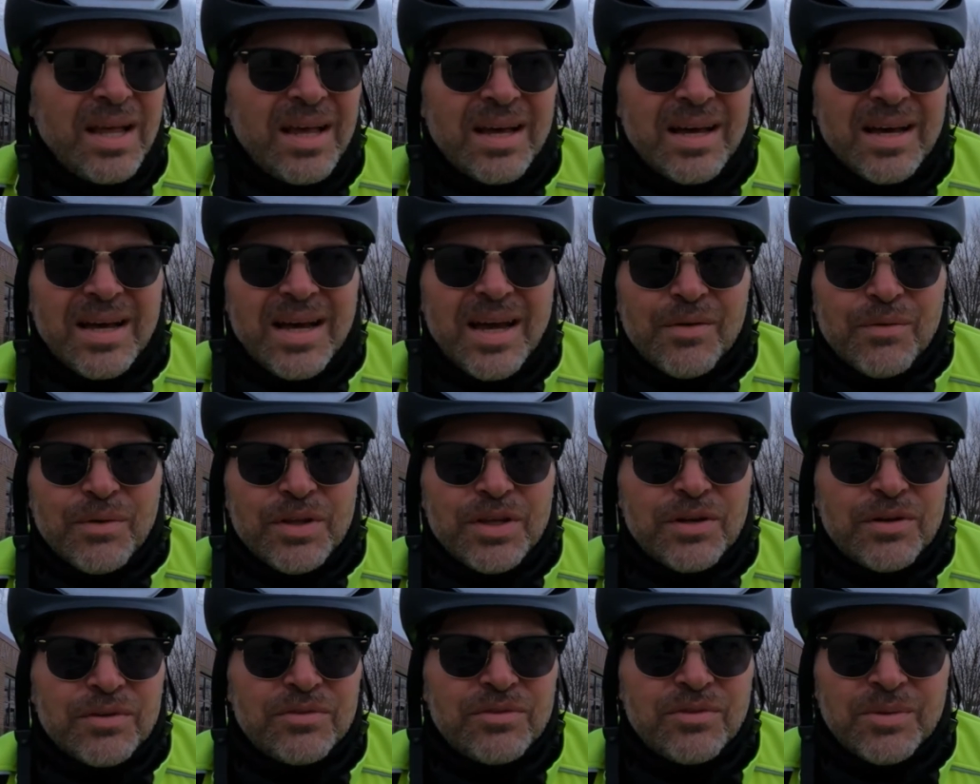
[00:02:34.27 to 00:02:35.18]
I really
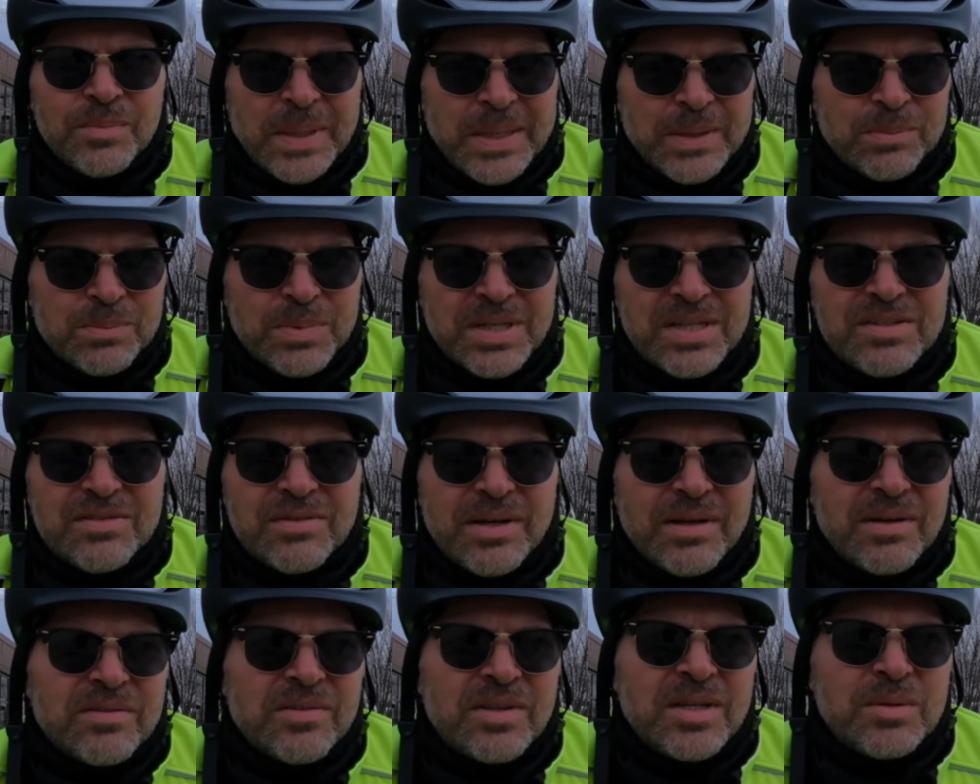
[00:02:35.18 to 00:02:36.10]
don't do the mountain bike
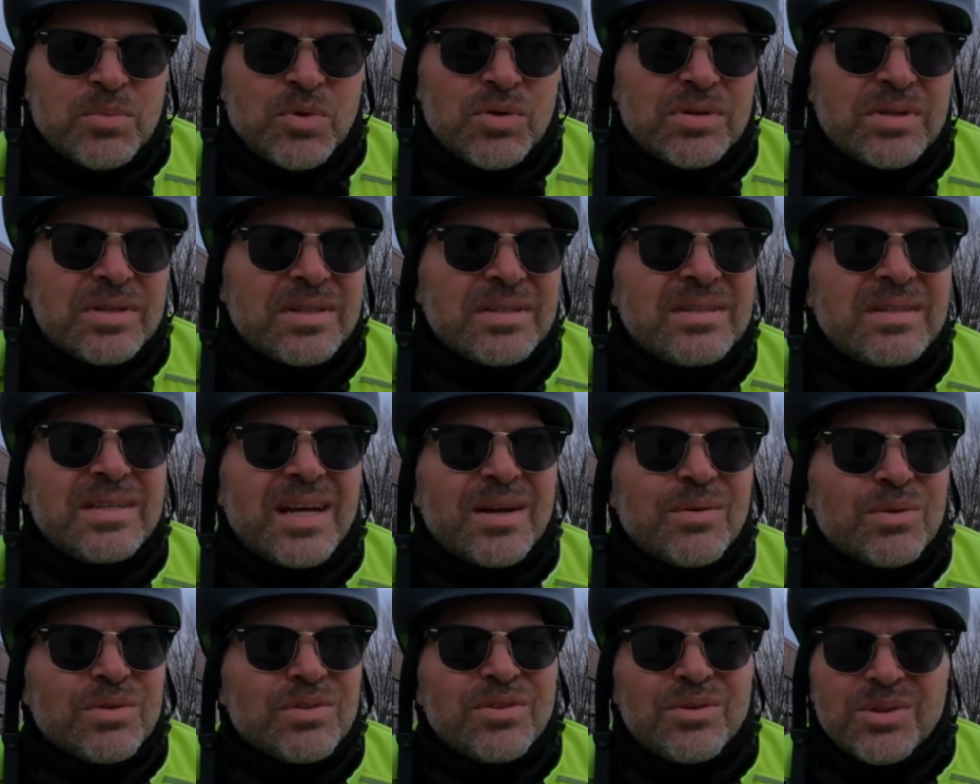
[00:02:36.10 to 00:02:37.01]
trails anymore.
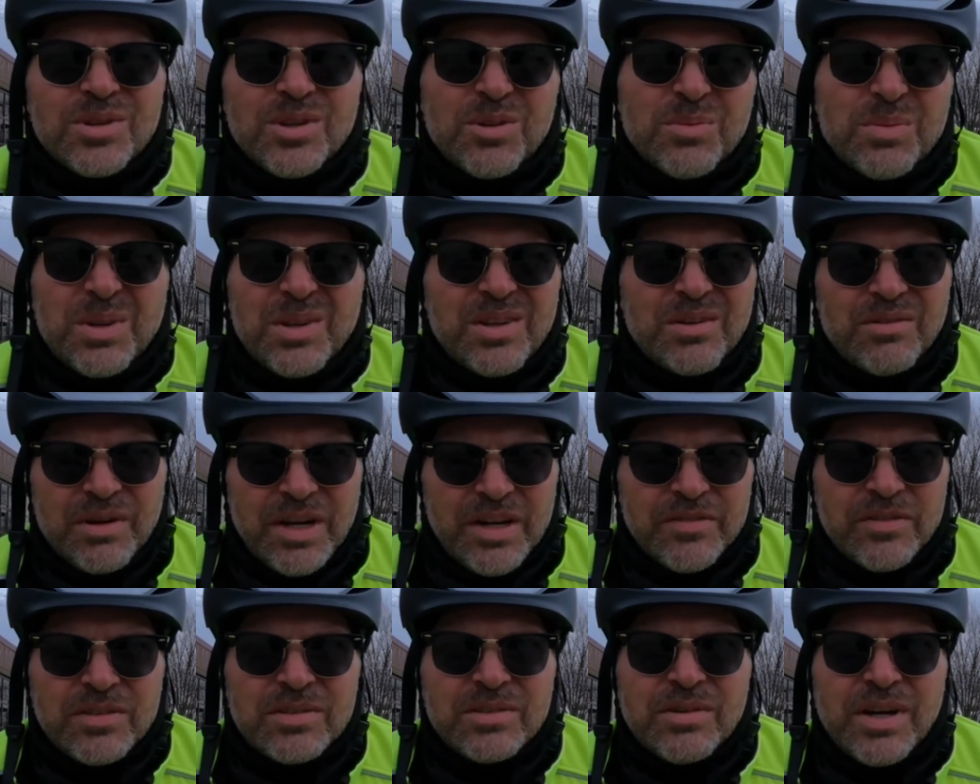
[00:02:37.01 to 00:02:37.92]
I will do a little bit of the
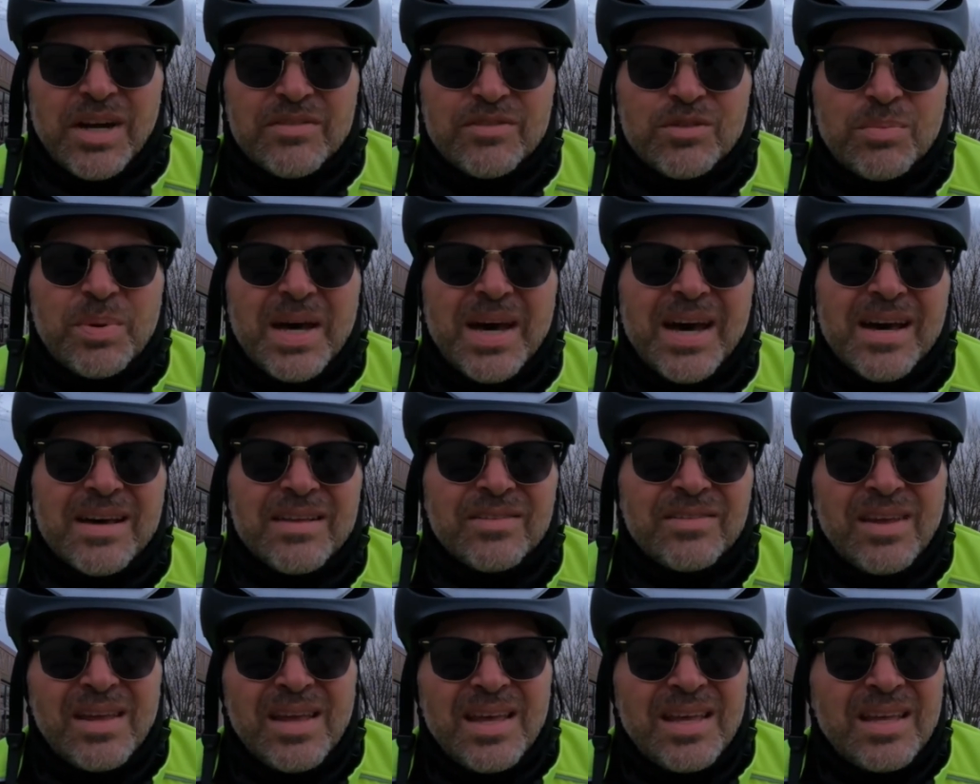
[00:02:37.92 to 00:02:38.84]
gravel
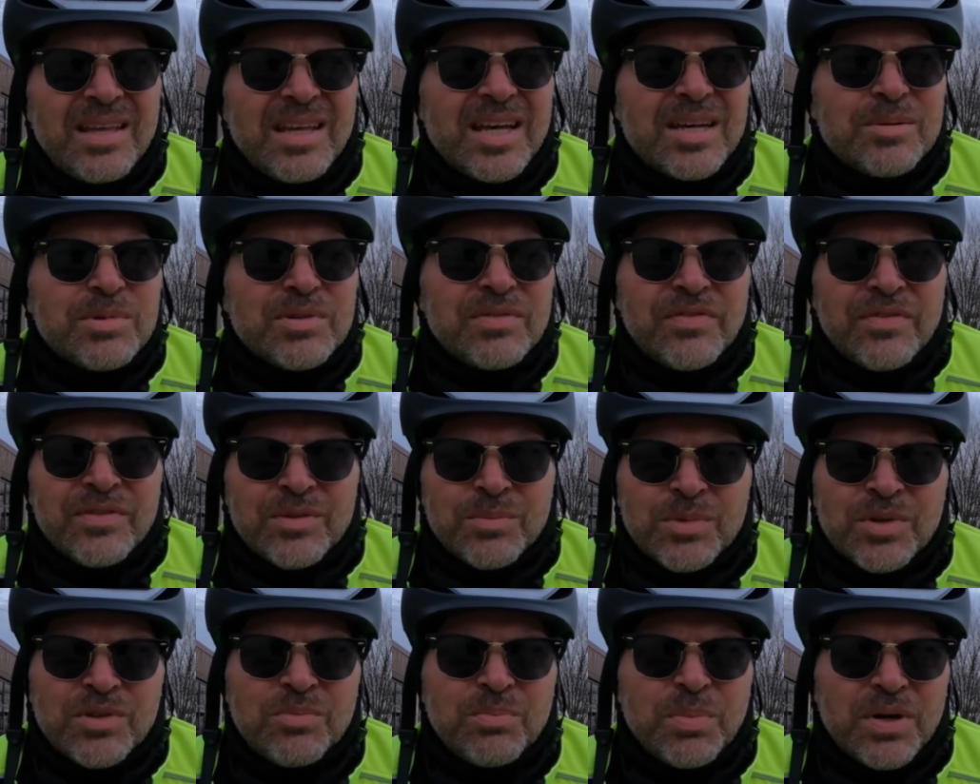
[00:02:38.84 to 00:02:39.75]
paths, but for the
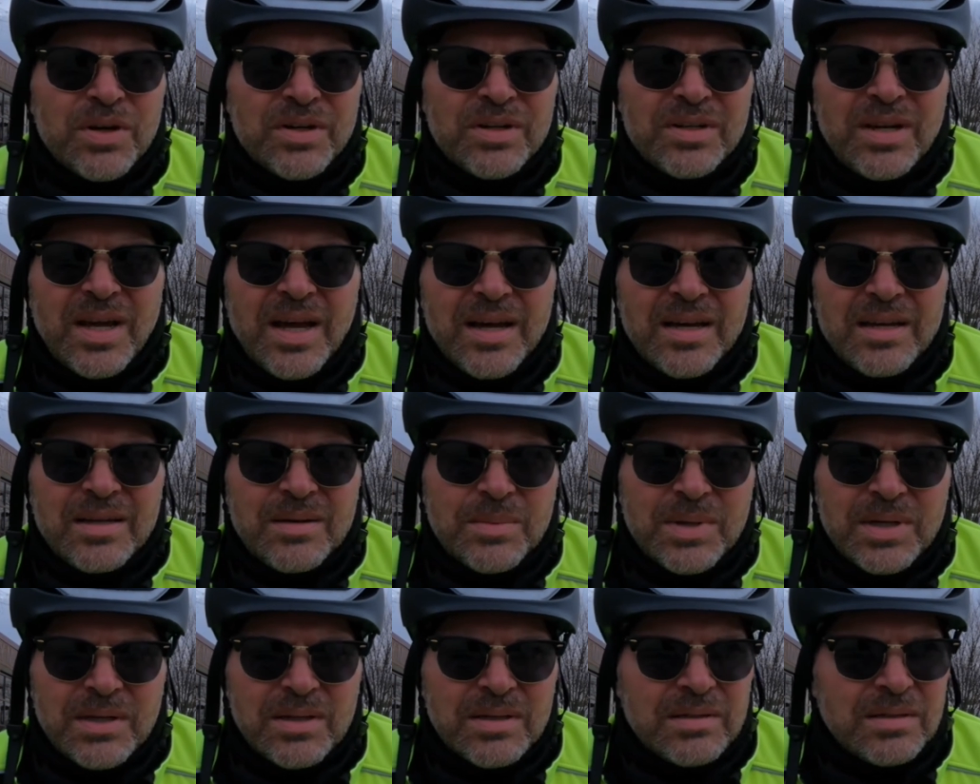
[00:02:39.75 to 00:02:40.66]
most part I
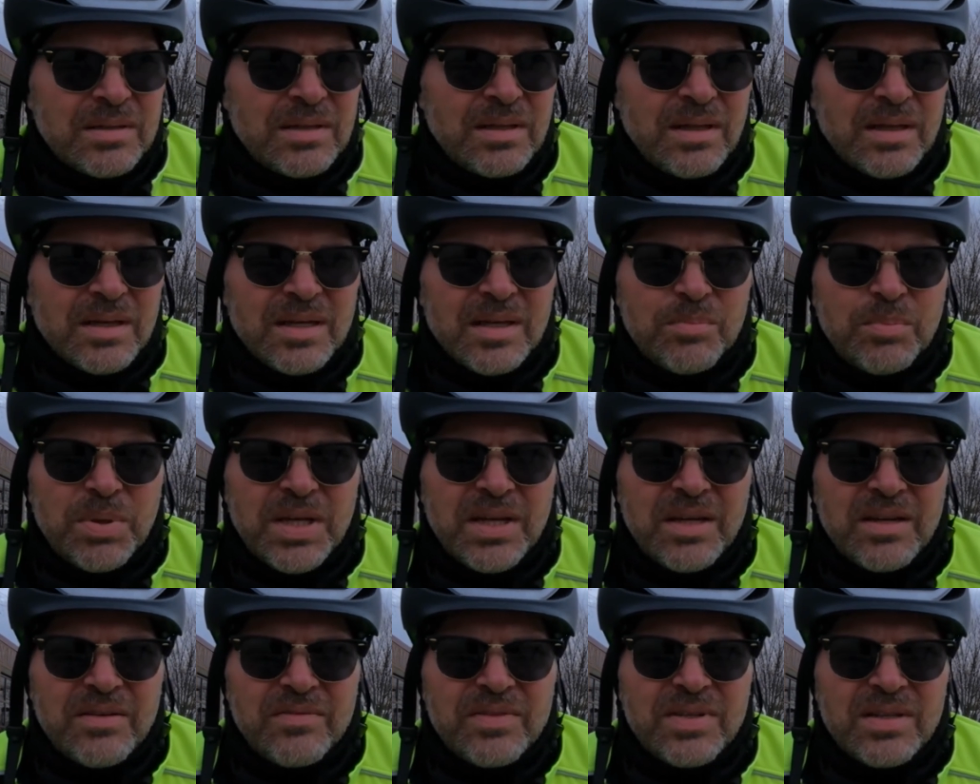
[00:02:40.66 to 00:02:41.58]
am on
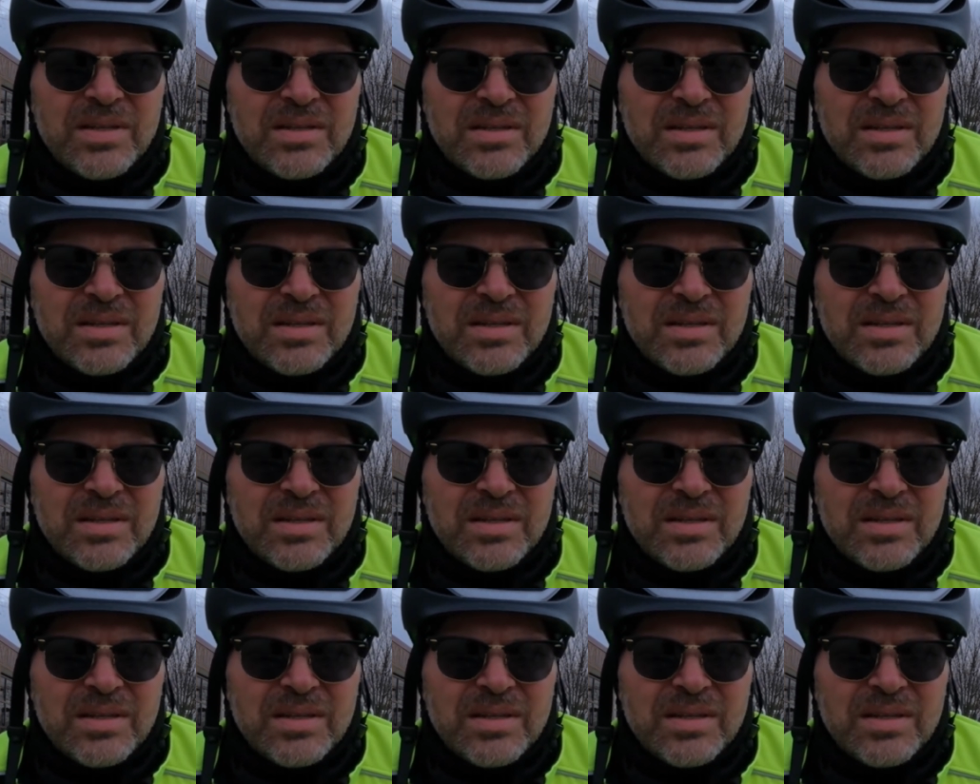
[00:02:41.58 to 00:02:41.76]
paved